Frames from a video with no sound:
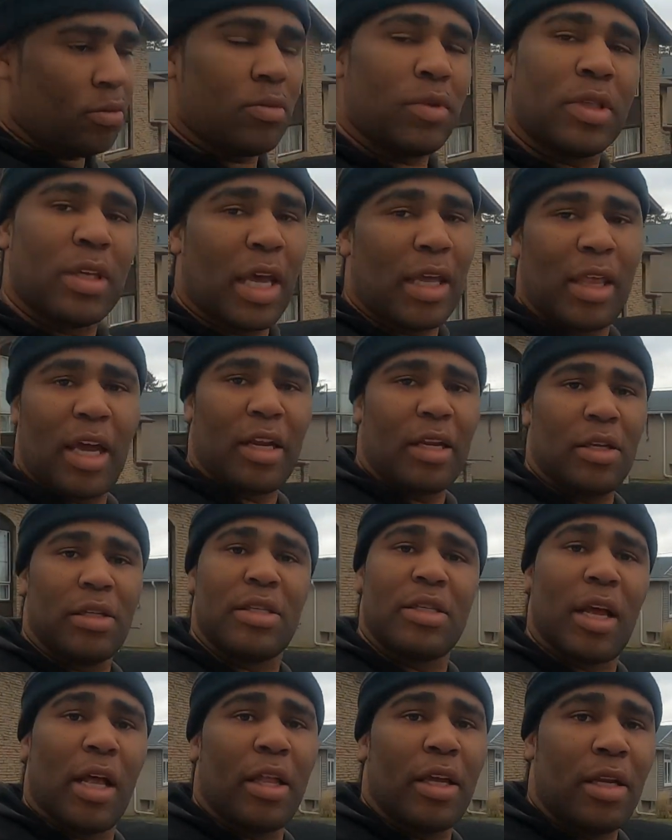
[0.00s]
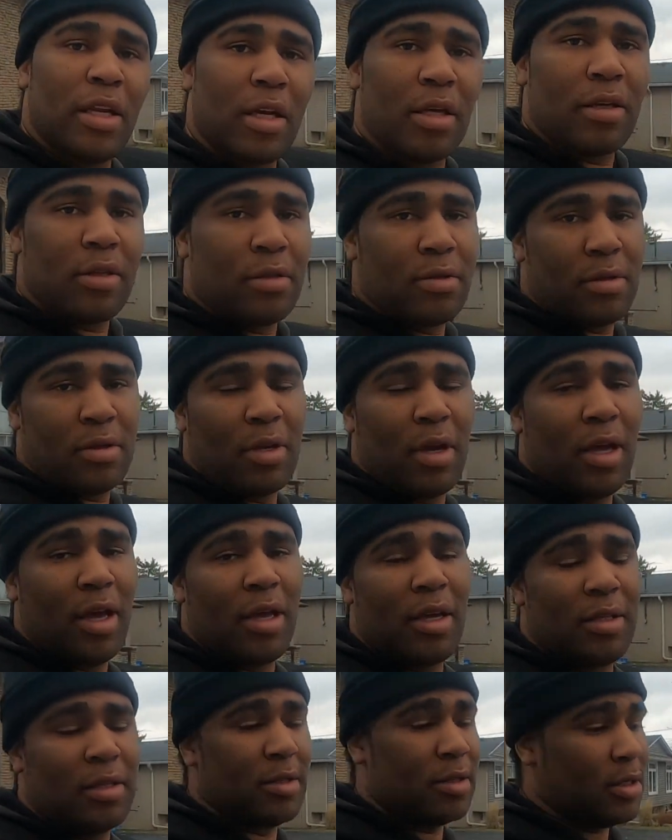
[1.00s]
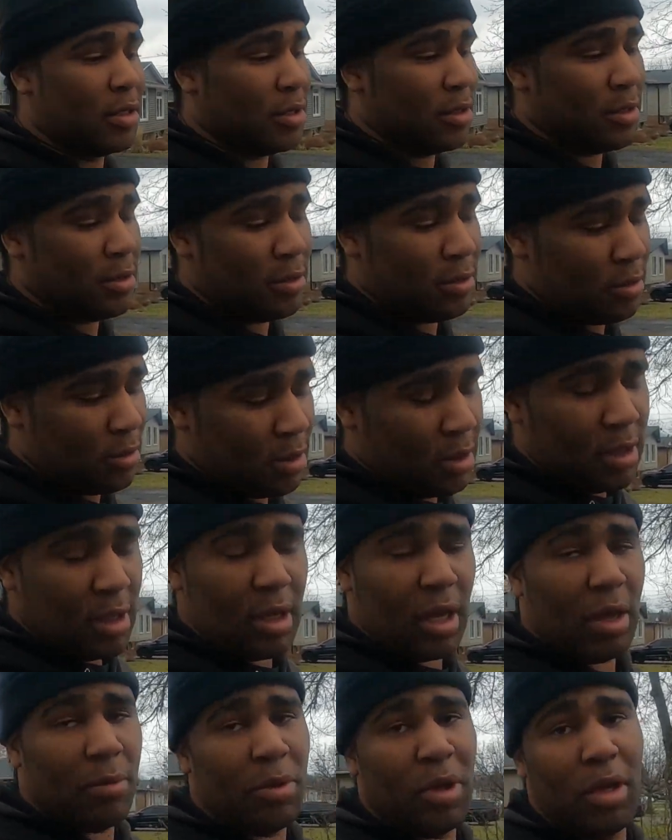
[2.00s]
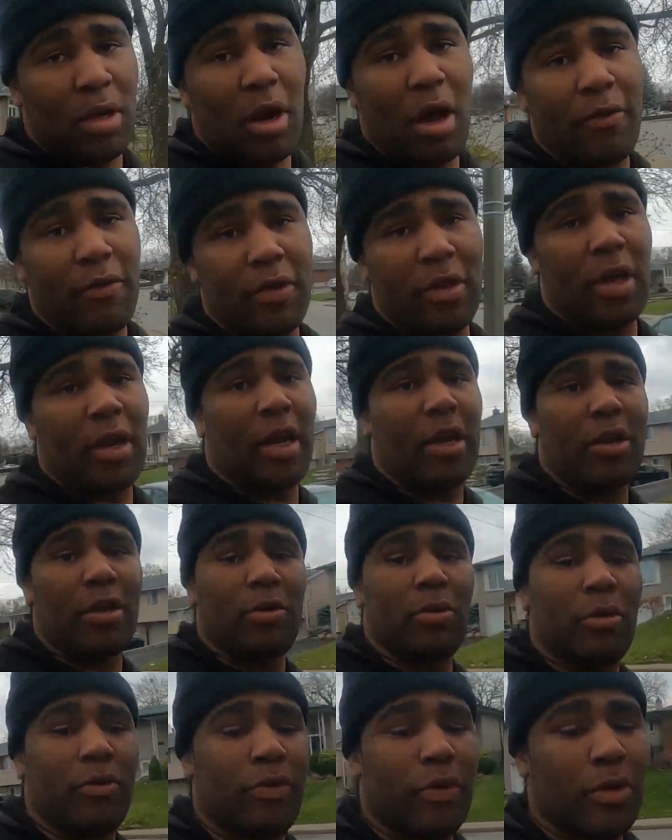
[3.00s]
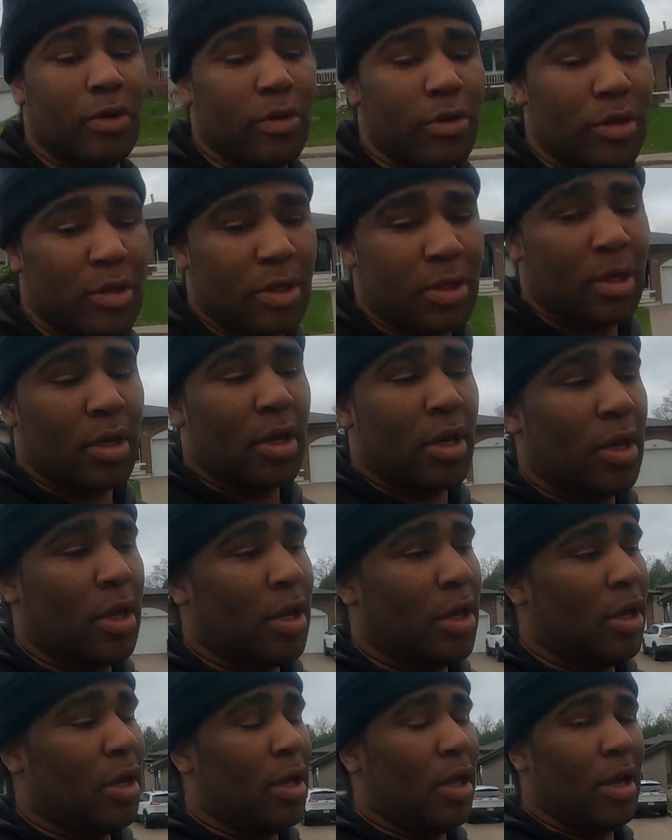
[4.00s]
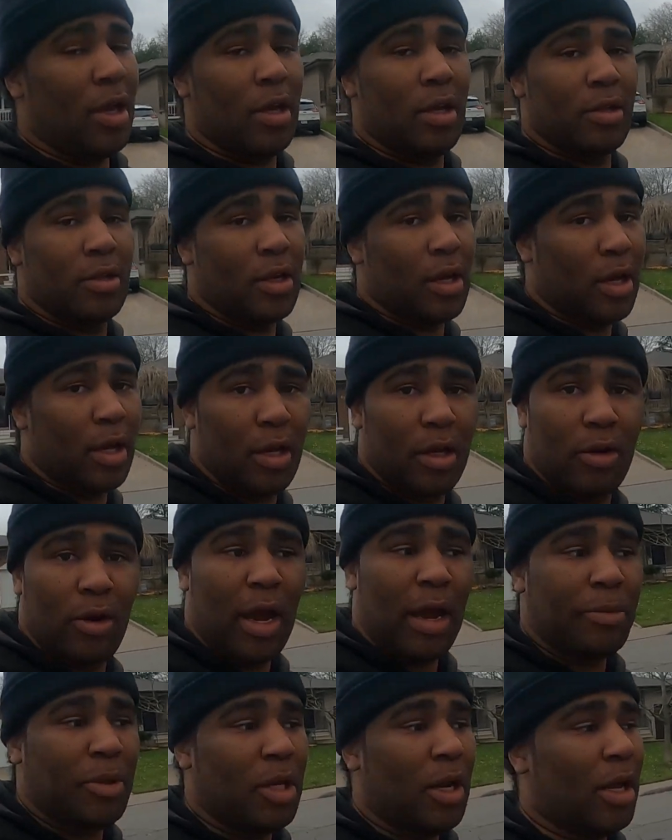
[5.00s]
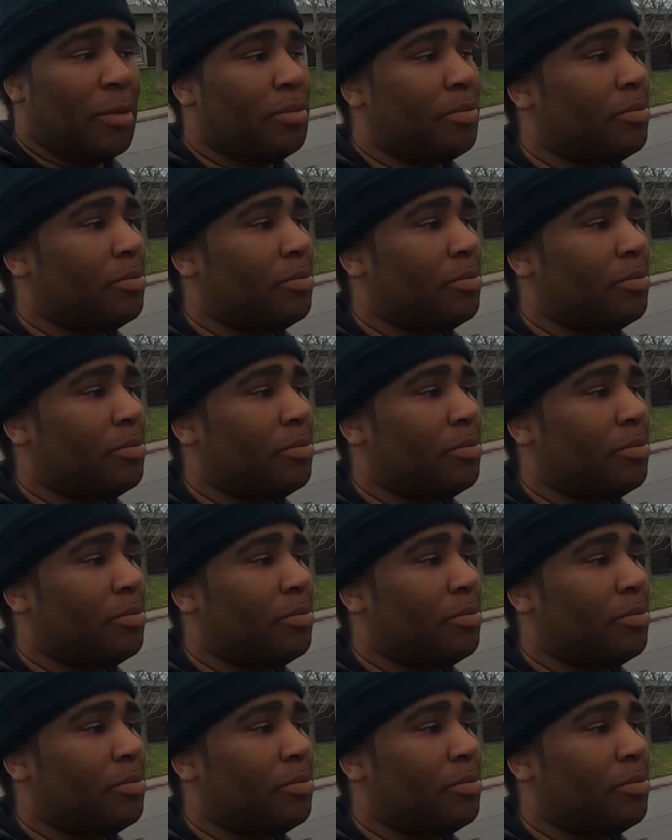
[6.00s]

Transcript: say that he's selling it, and he gave me an offer that I couldn't refuse, and he grabbed it up.